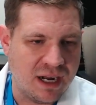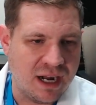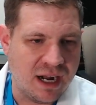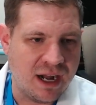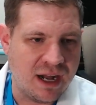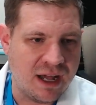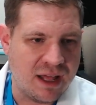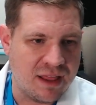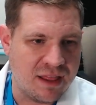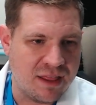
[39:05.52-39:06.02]

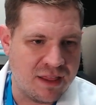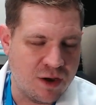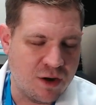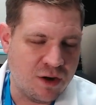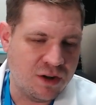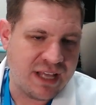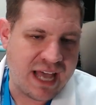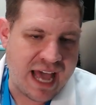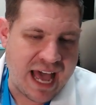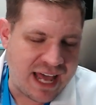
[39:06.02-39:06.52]
uh, the
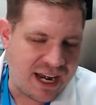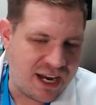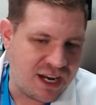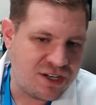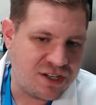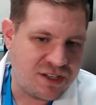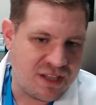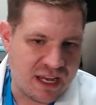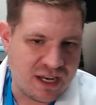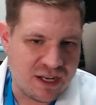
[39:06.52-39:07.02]
old
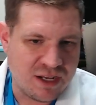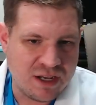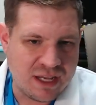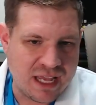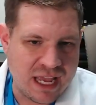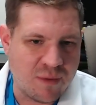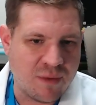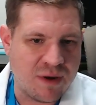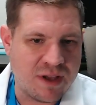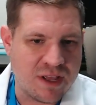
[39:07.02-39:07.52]
adage that you
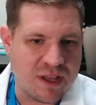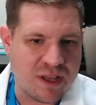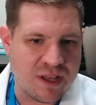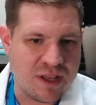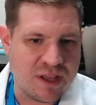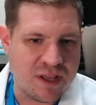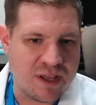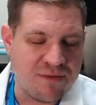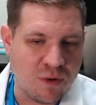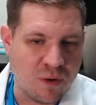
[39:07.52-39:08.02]
get what you
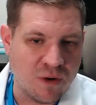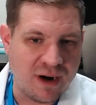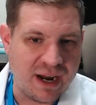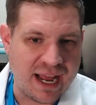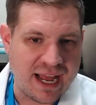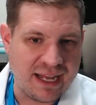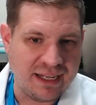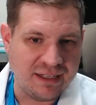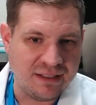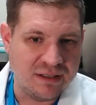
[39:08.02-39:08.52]
pay
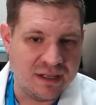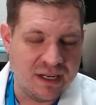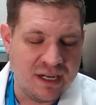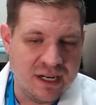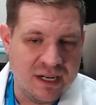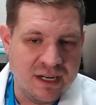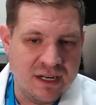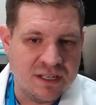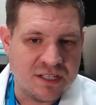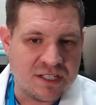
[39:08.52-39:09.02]
for.
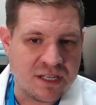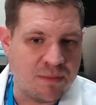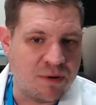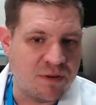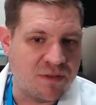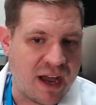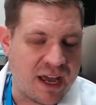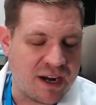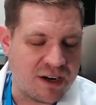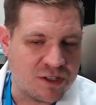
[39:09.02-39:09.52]
And
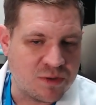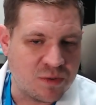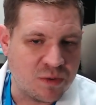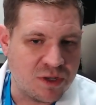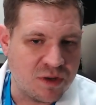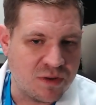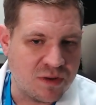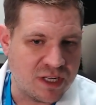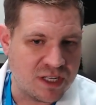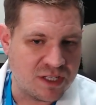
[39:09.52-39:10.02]
some
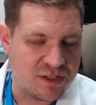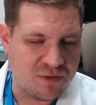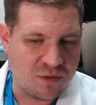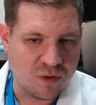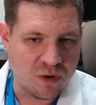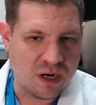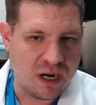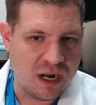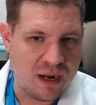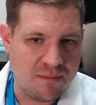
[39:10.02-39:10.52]
providers will do
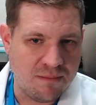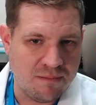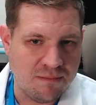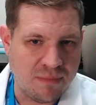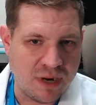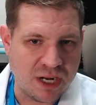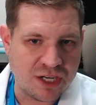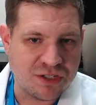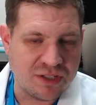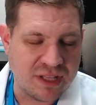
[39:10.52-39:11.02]
this for
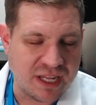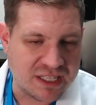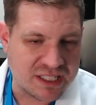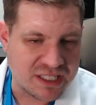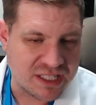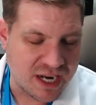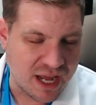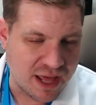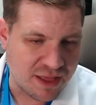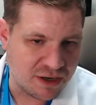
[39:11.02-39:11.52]

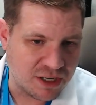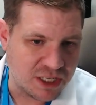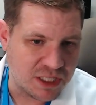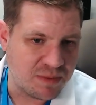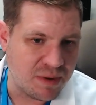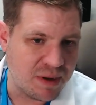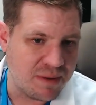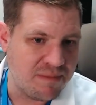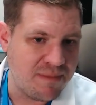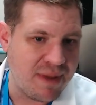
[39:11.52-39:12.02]
much less than
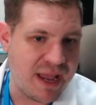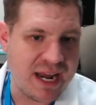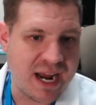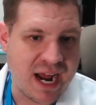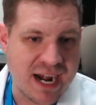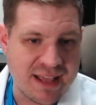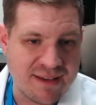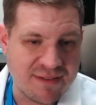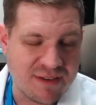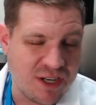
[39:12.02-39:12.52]
others, but
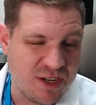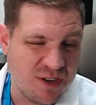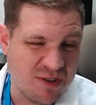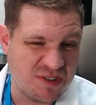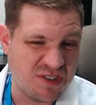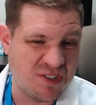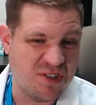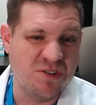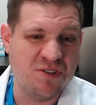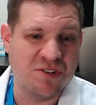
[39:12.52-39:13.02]
may not
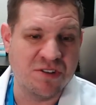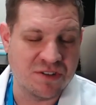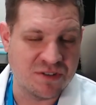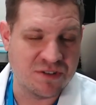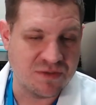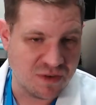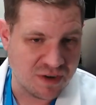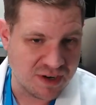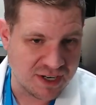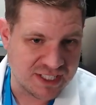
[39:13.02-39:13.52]
even use
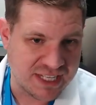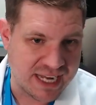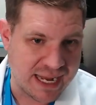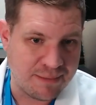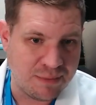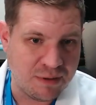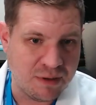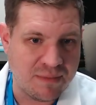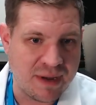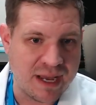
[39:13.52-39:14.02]
sutures, for
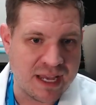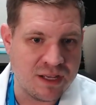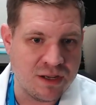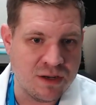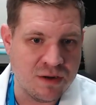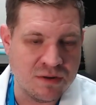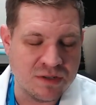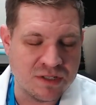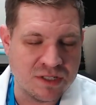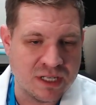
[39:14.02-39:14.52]
example,
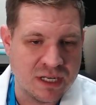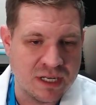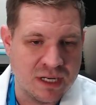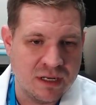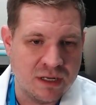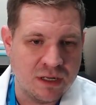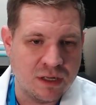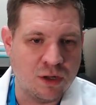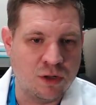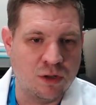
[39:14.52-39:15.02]
might use
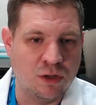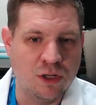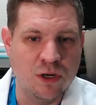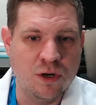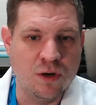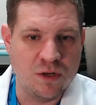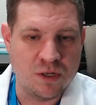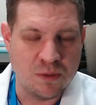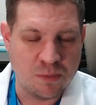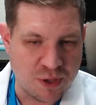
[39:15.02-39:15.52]

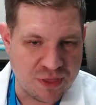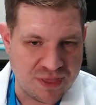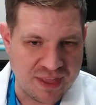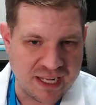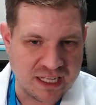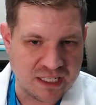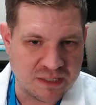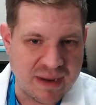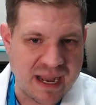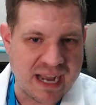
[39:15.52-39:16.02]
glue to
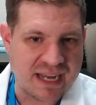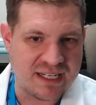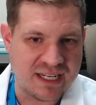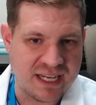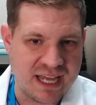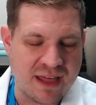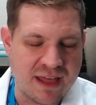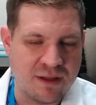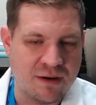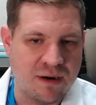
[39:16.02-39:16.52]
put things back
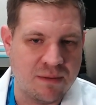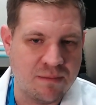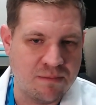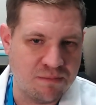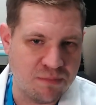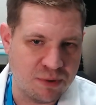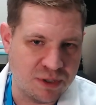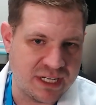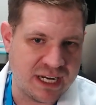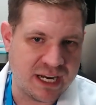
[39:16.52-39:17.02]
together, a
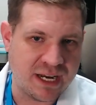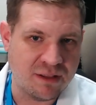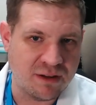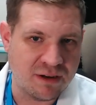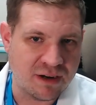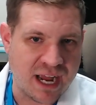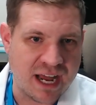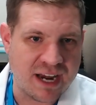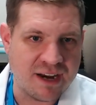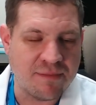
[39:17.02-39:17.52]

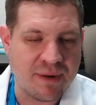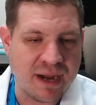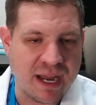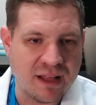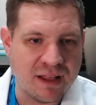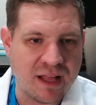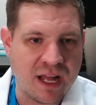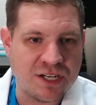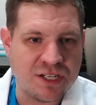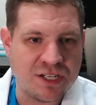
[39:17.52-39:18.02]
particular kind of
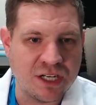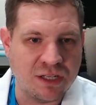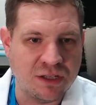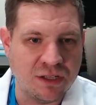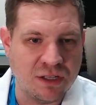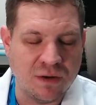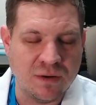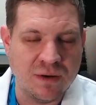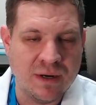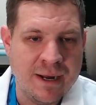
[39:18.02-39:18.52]
biologic
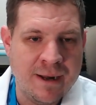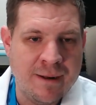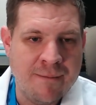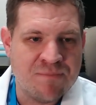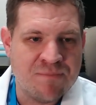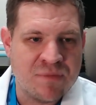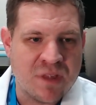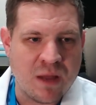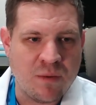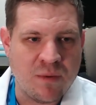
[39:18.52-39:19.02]
glue.
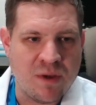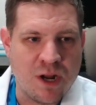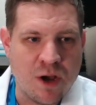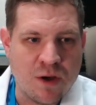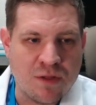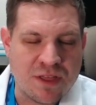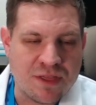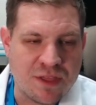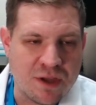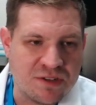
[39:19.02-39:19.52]
And we
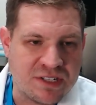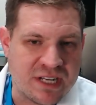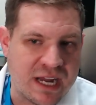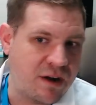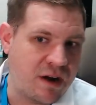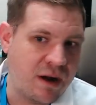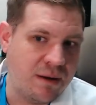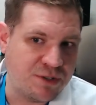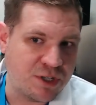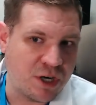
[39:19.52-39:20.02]
know that those
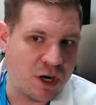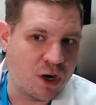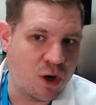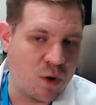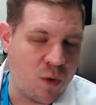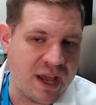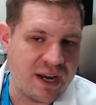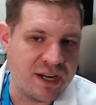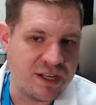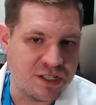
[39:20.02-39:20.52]
outcomes aren't
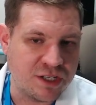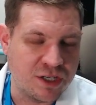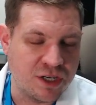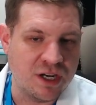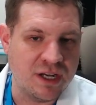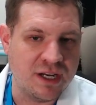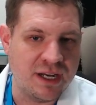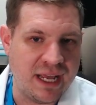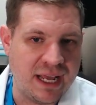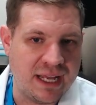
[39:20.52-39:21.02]
quite as
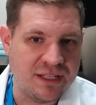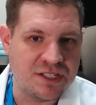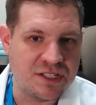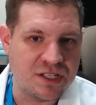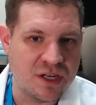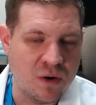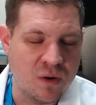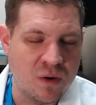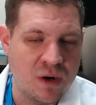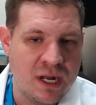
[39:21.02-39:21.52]
good. And
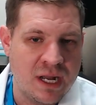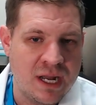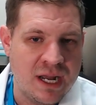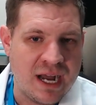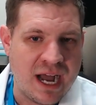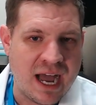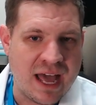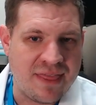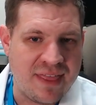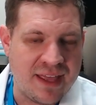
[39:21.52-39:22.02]
so
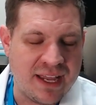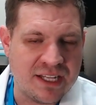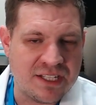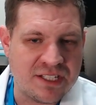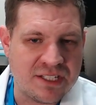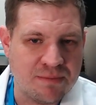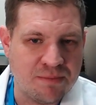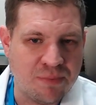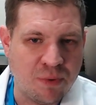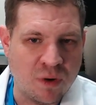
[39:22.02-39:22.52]
I think
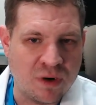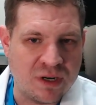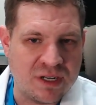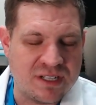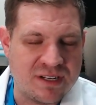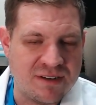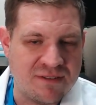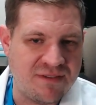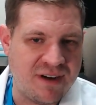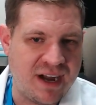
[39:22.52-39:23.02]
it's
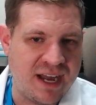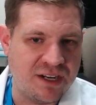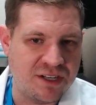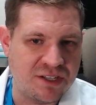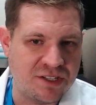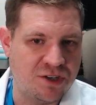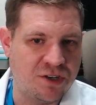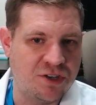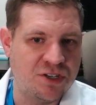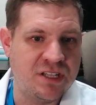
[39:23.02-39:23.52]
important to find a
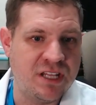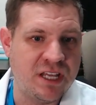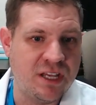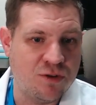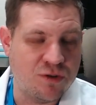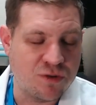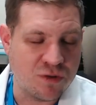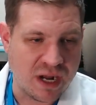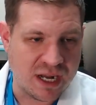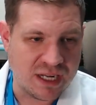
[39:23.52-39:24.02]
surgeon that
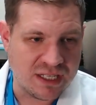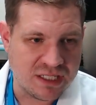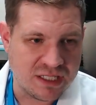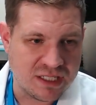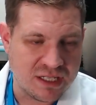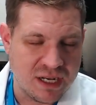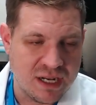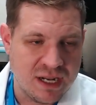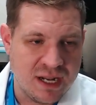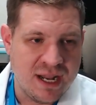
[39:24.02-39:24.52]
you
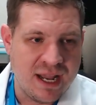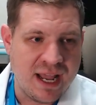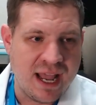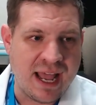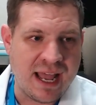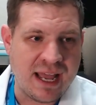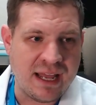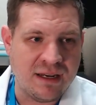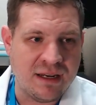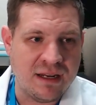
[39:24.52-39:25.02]
trust
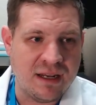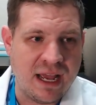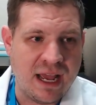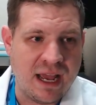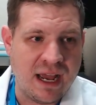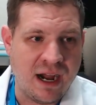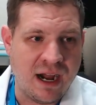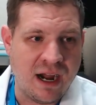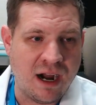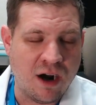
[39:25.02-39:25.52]
and
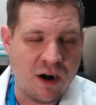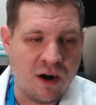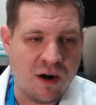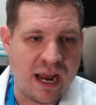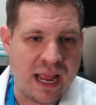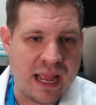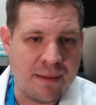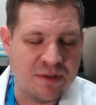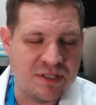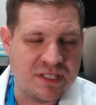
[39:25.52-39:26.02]
uh, are
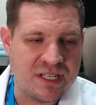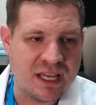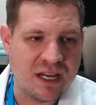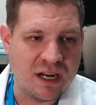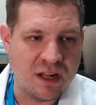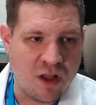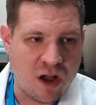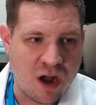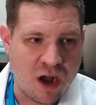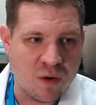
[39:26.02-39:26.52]
able to
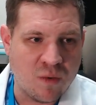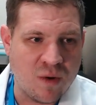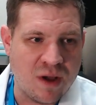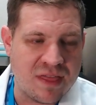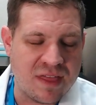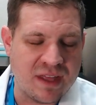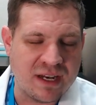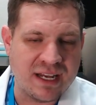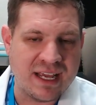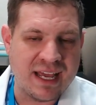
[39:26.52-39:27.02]
get along
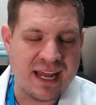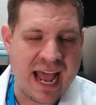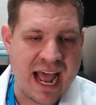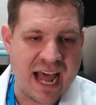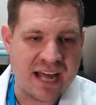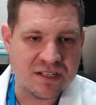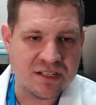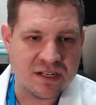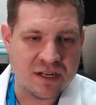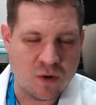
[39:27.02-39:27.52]
with and can
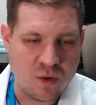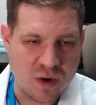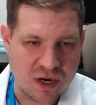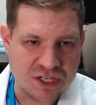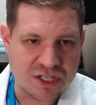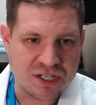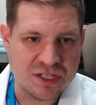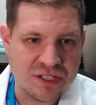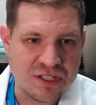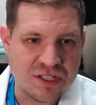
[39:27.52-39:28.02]
ask
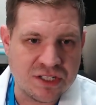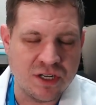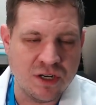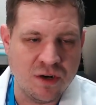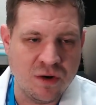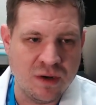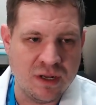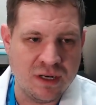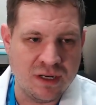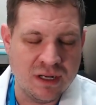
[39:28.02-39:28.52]
questions
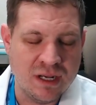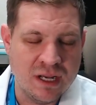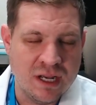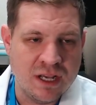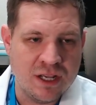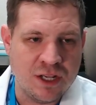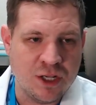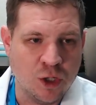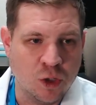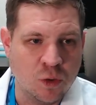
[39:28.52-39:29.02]
to and
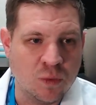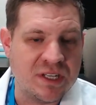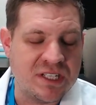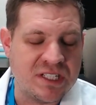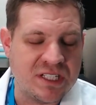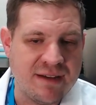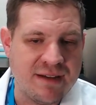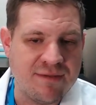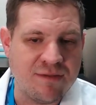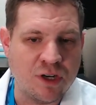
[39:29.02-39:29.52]
You'll
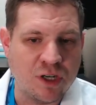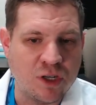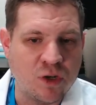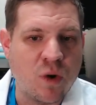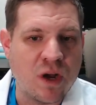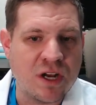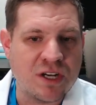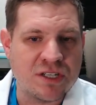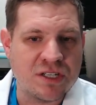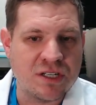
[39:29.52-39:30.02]
receive good
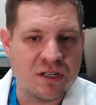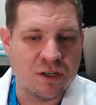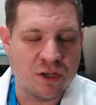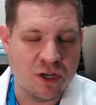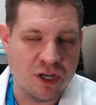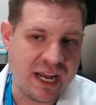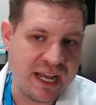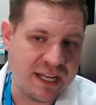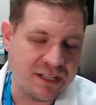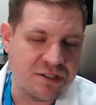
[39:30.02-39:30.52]
question,
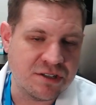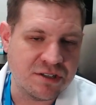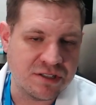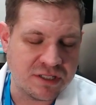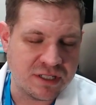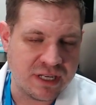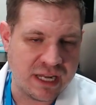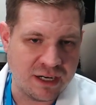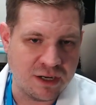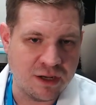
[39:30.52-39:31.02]
good
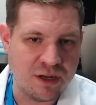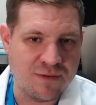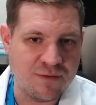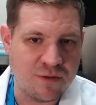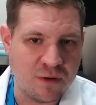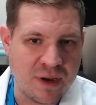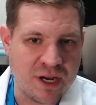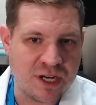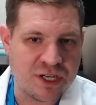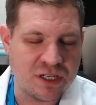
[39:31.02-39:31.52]
answers, and good
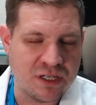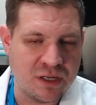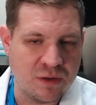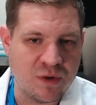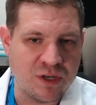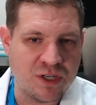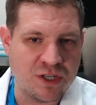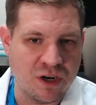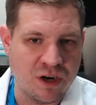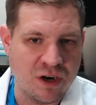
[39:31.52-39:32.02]
information in
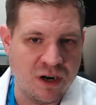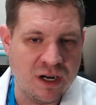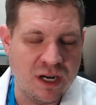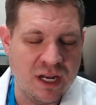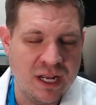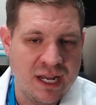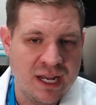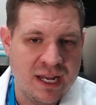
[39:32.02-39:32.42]
return,